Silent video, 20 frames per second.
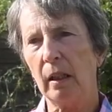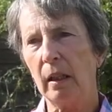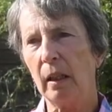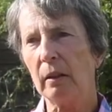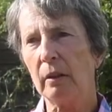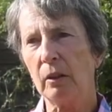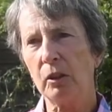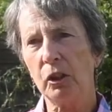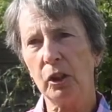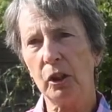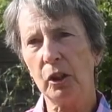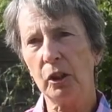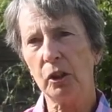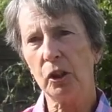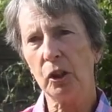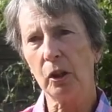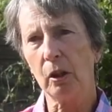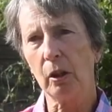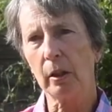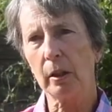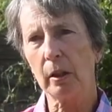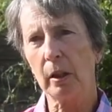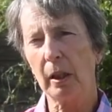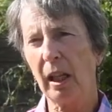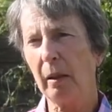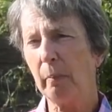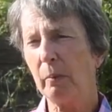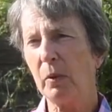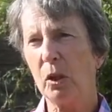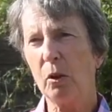at the churchyard,
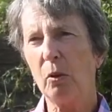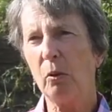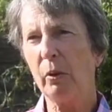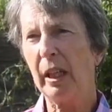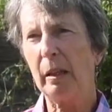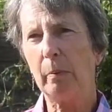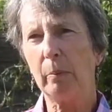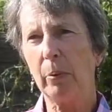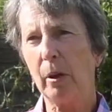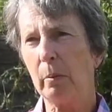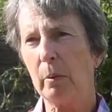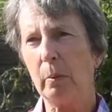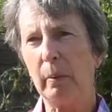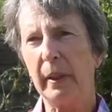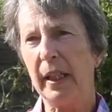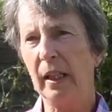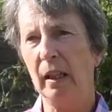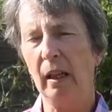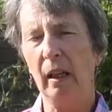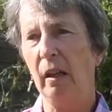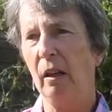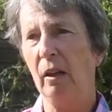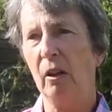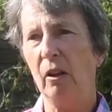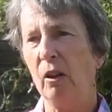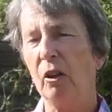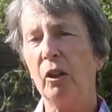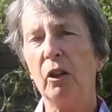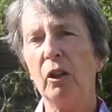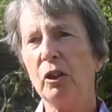and I'm talking probably
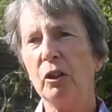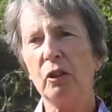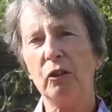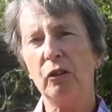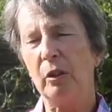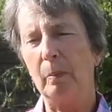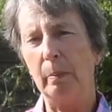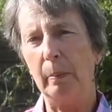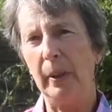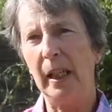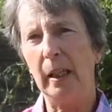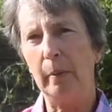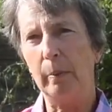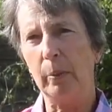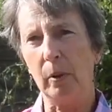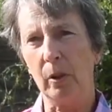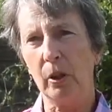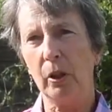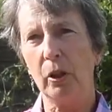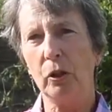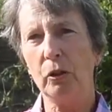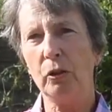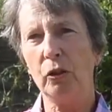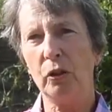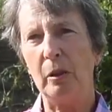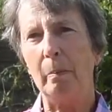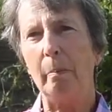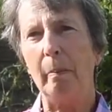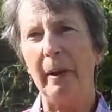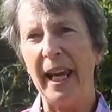100 people,
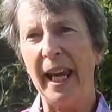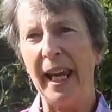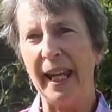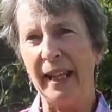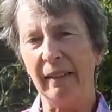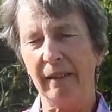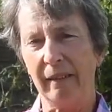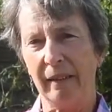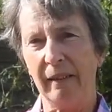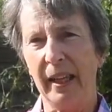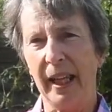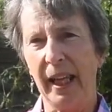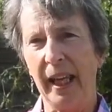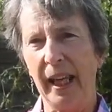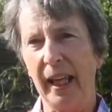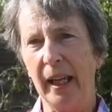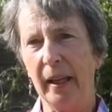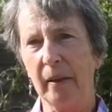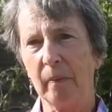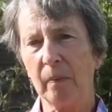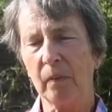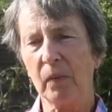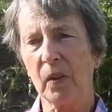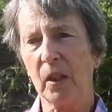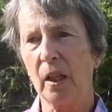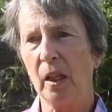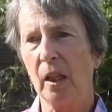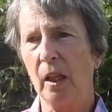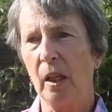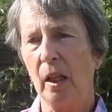100 men there.
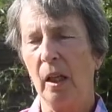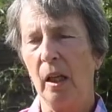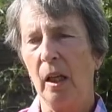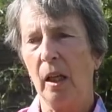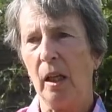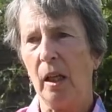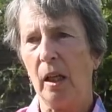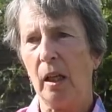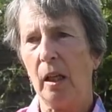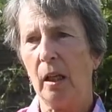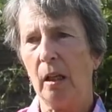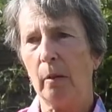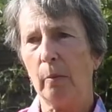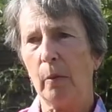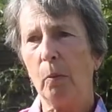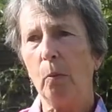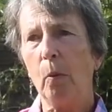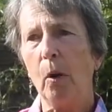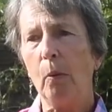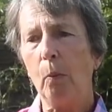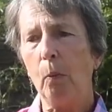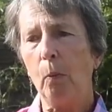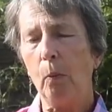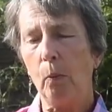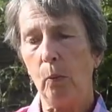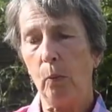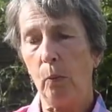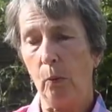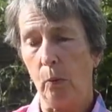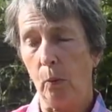And
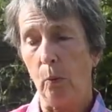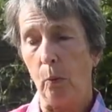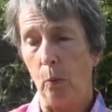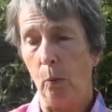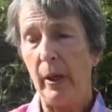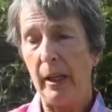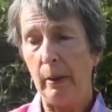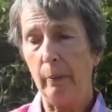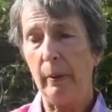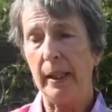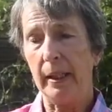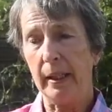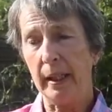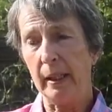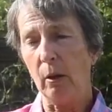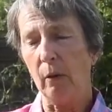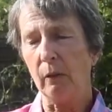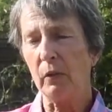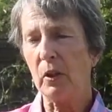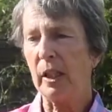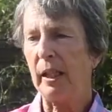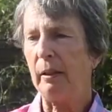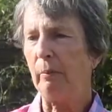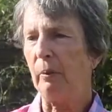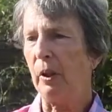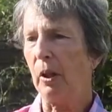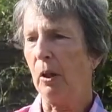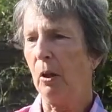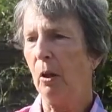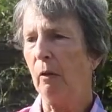when we went in, obviously,
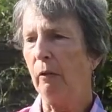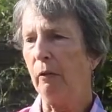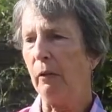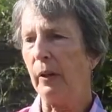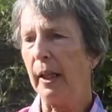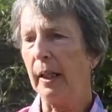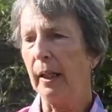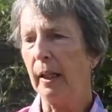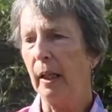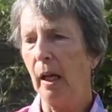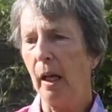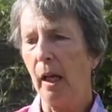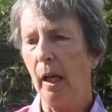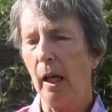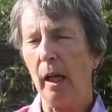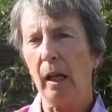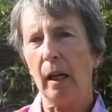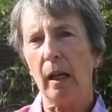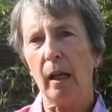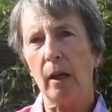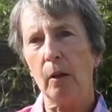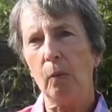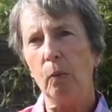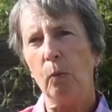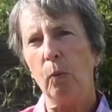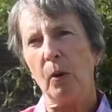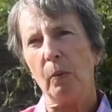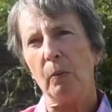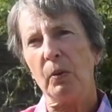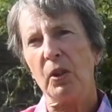with a coffin,
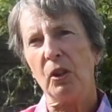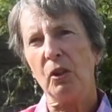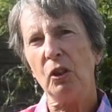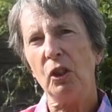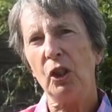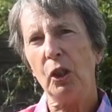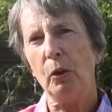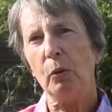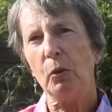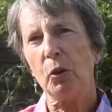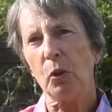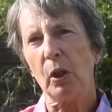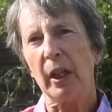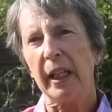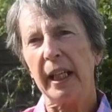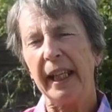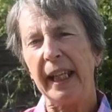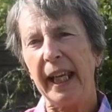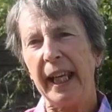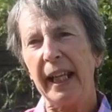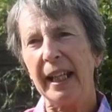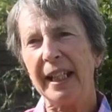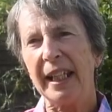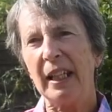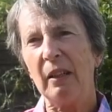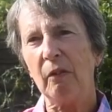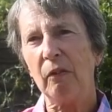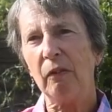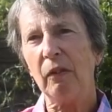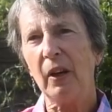what was unusual, and again I
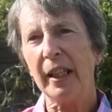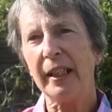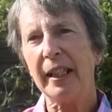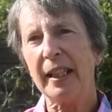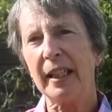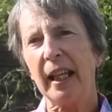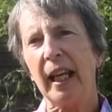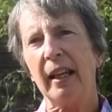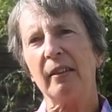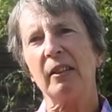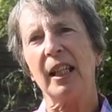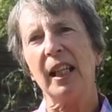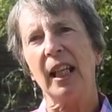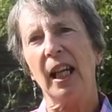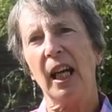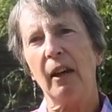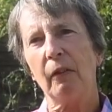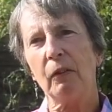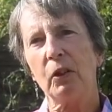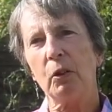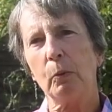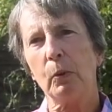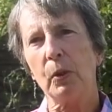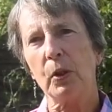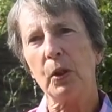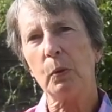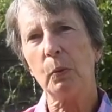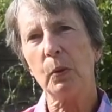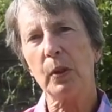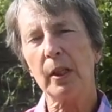didn't find this out till
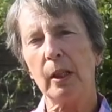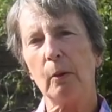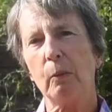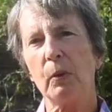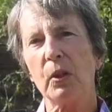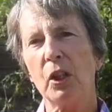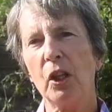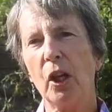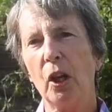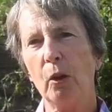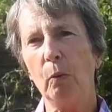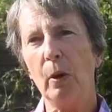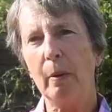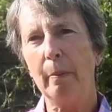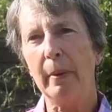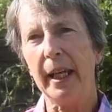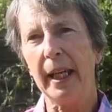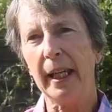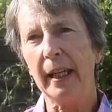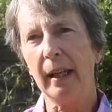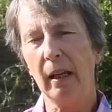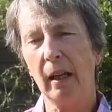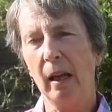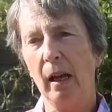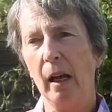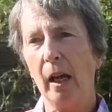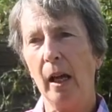afterwards, was there was no women.